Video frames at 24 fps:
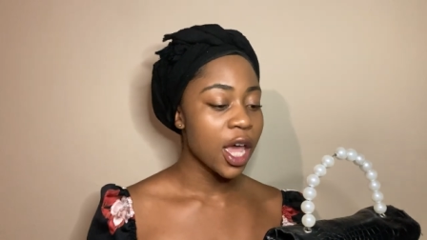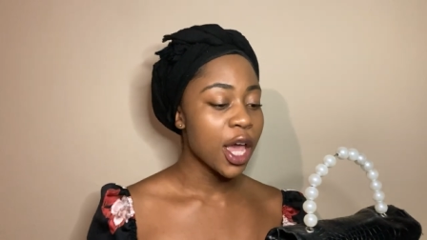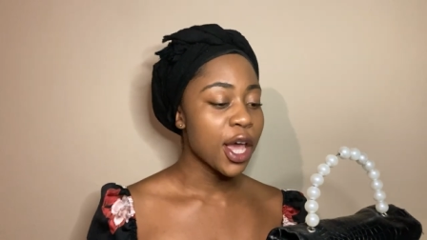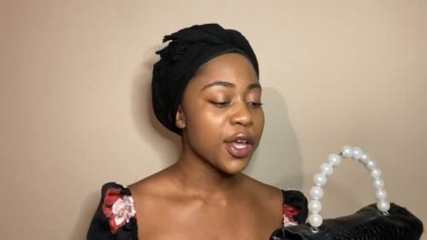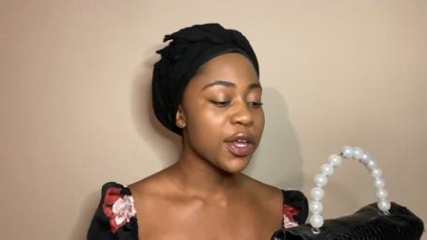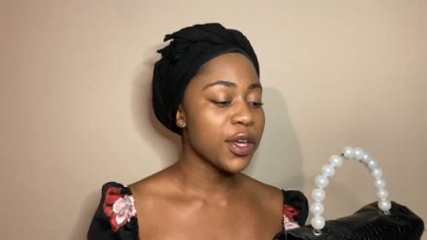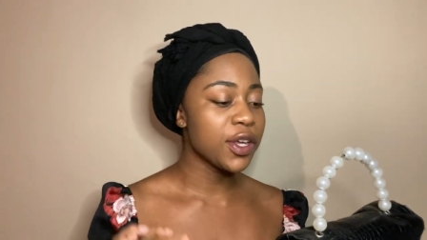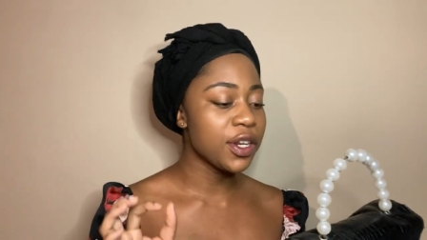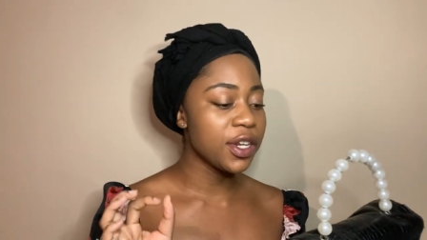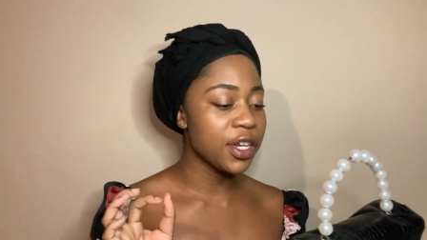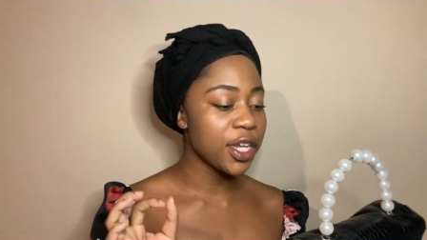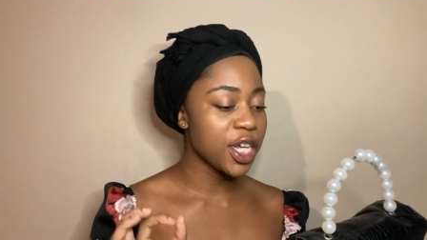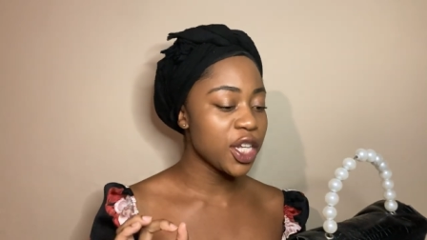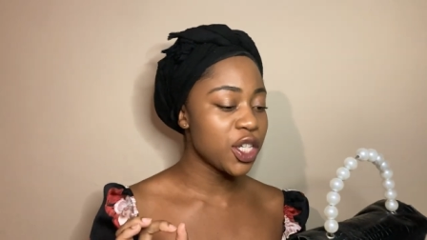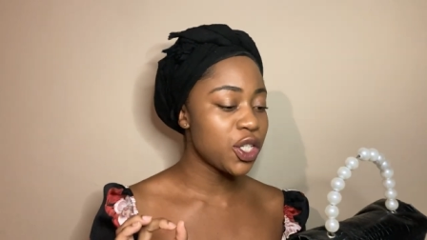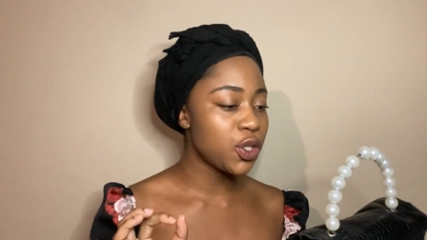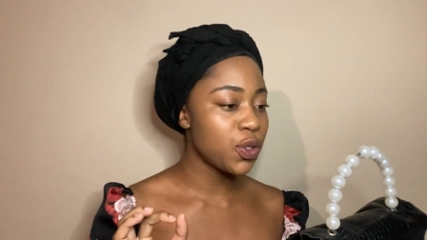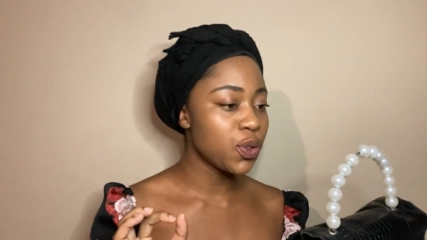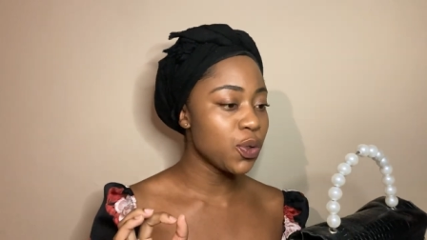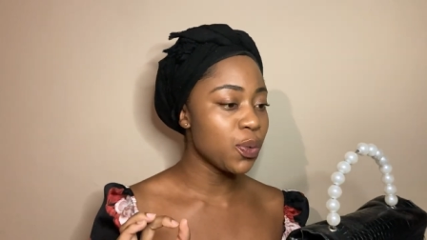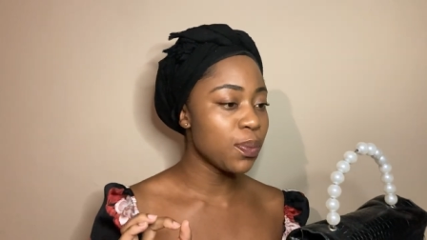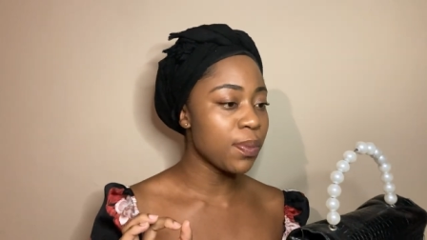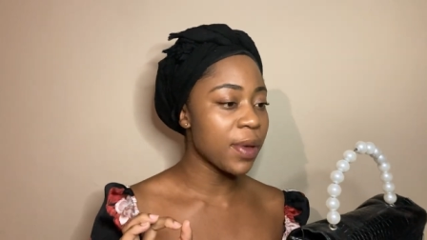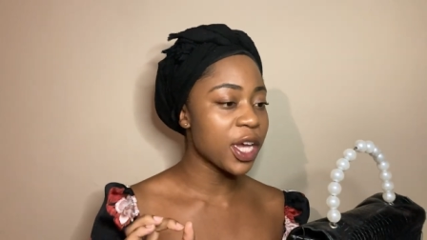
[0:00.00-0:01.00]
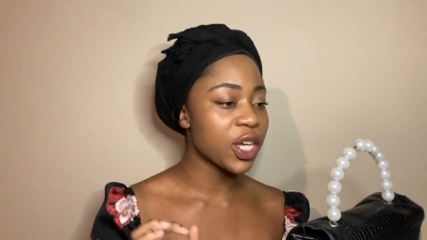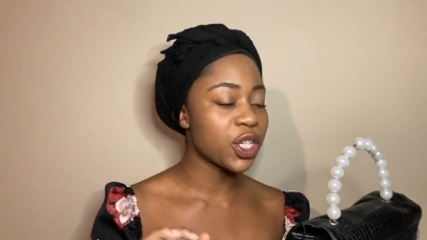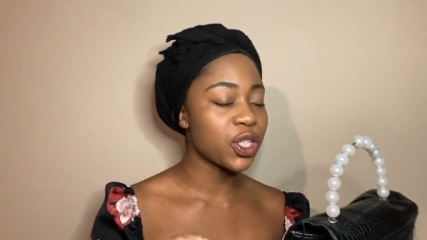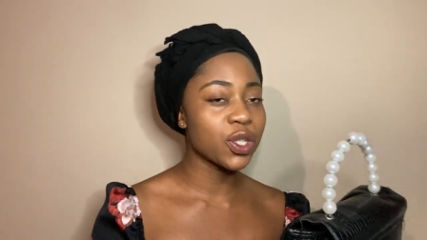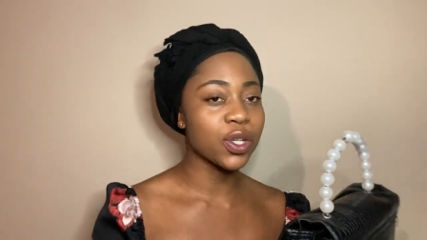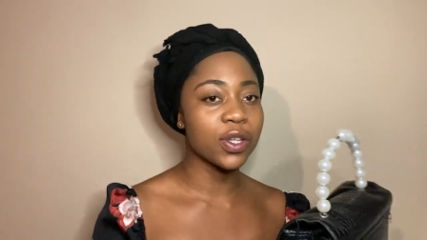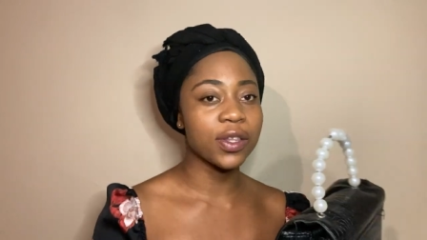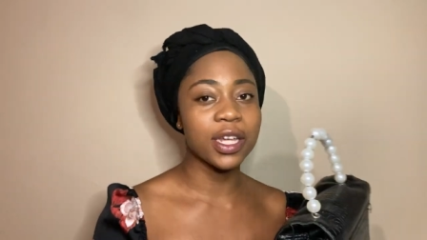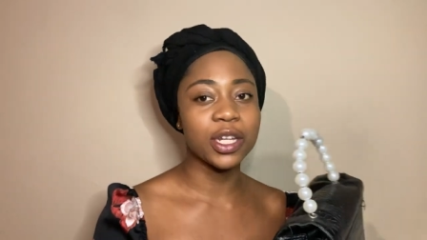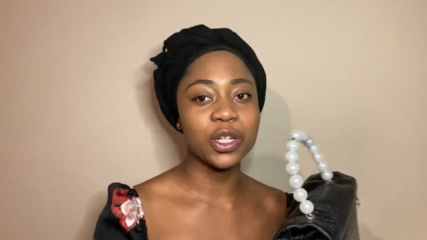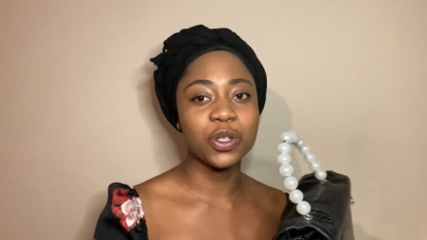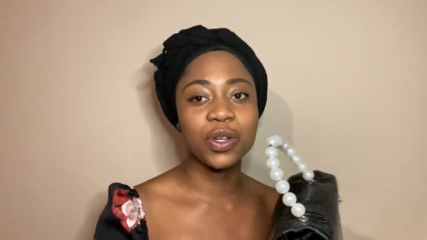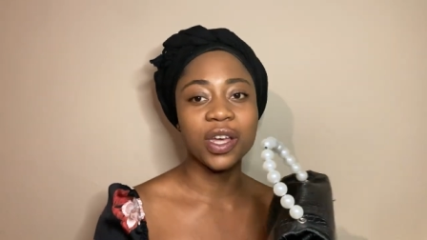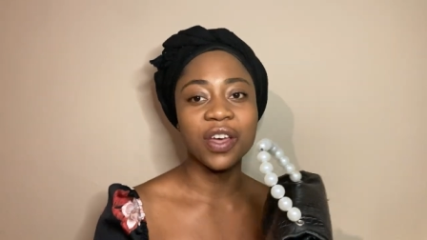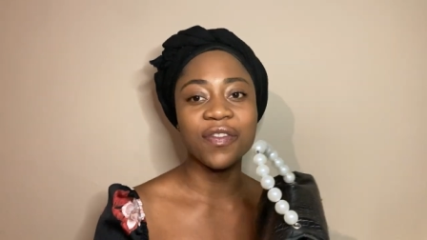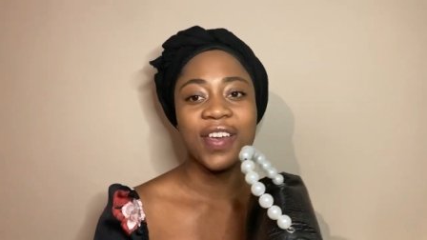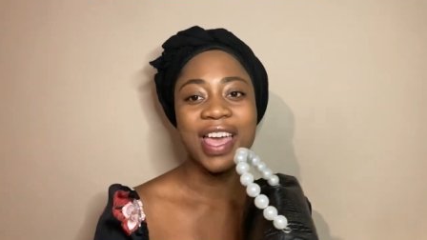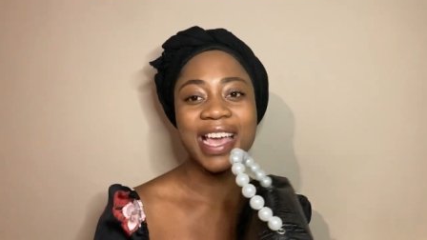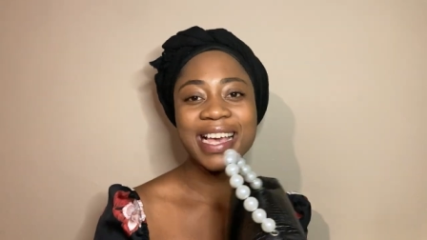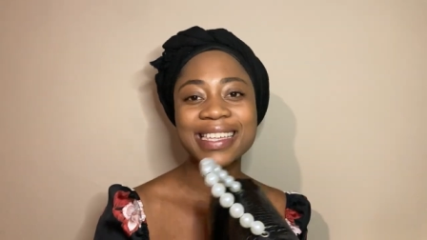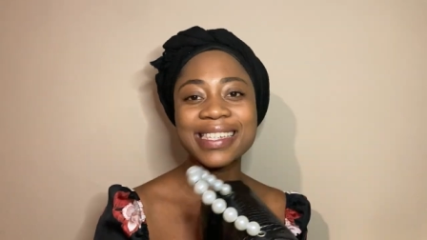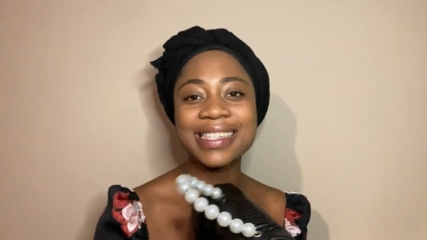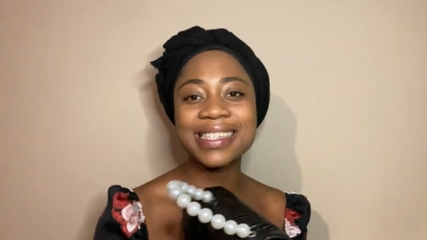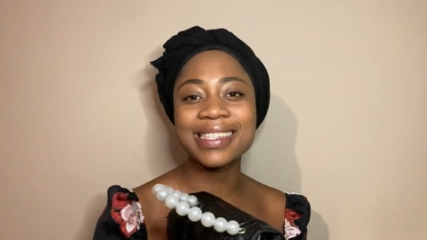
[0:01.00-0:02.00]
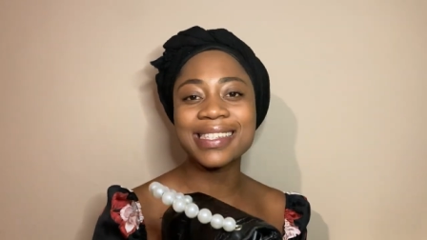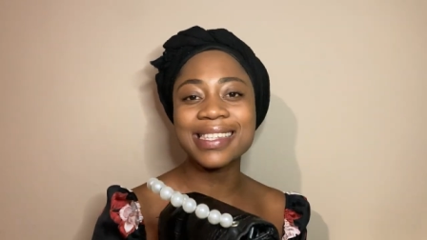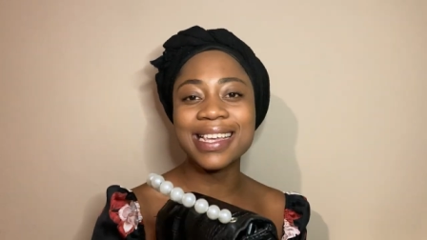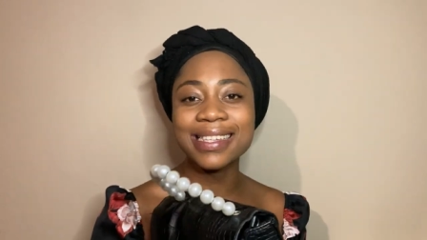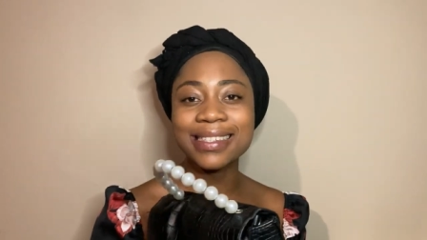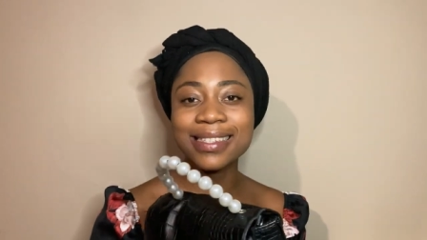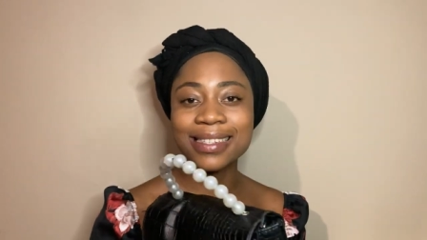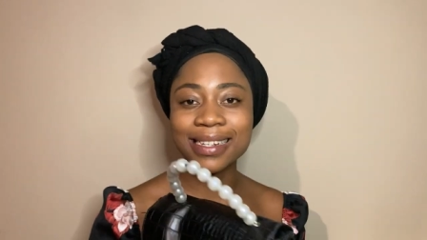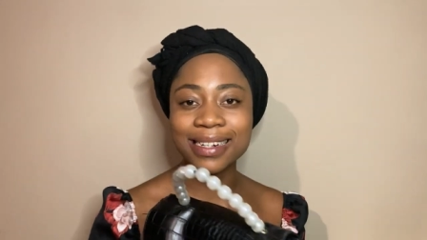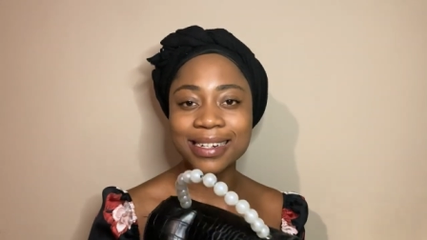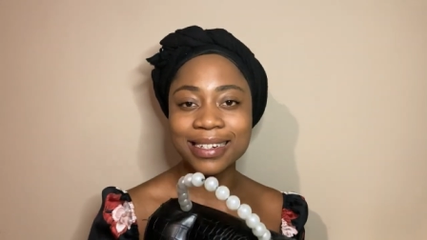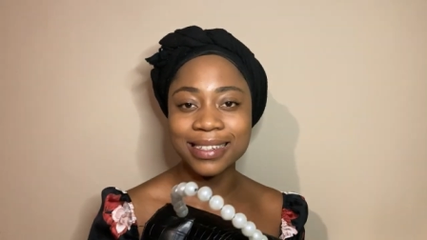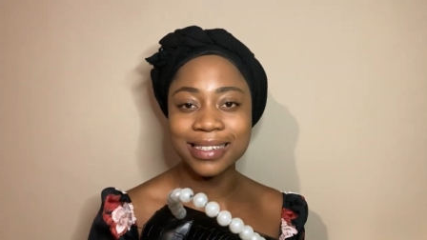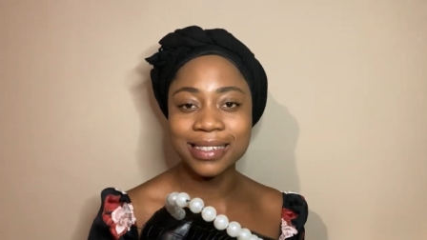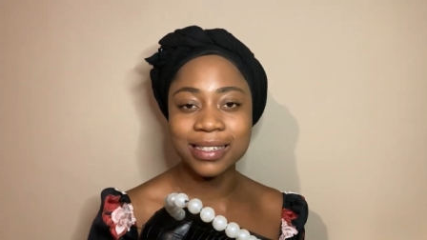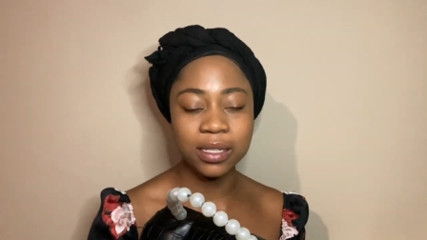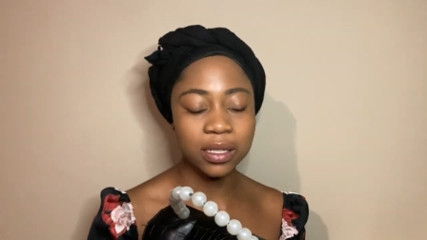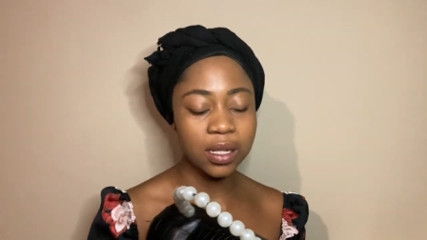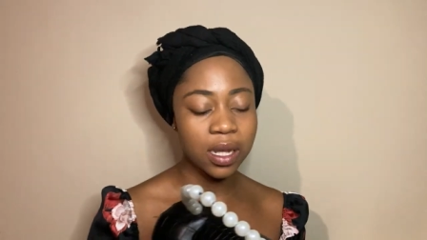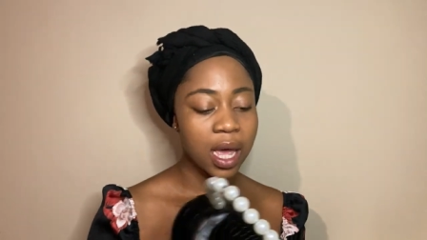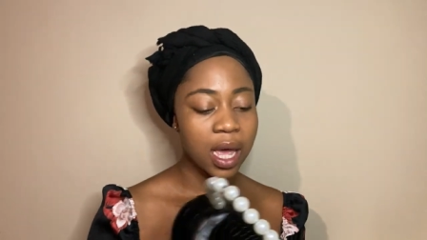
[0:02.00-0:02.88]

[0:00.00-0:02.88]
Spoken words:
You need to make sure that you have accessories.